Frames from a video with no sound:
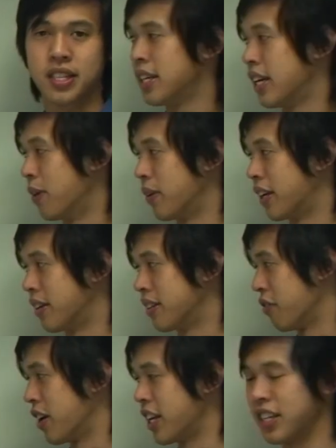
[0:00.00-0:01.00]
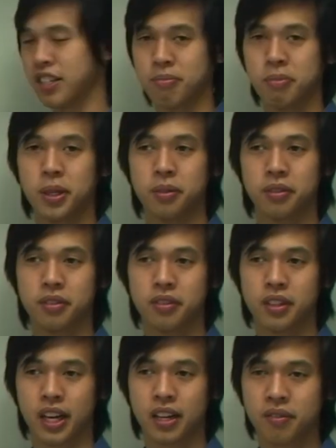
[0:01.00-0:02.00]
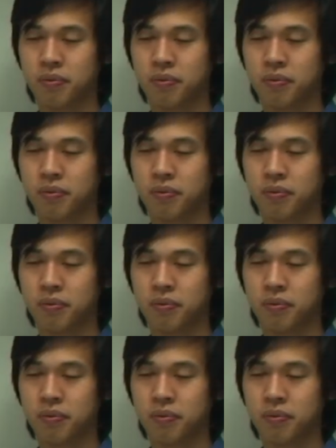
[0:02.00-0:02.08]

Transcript: and we can run it into molds. Okay.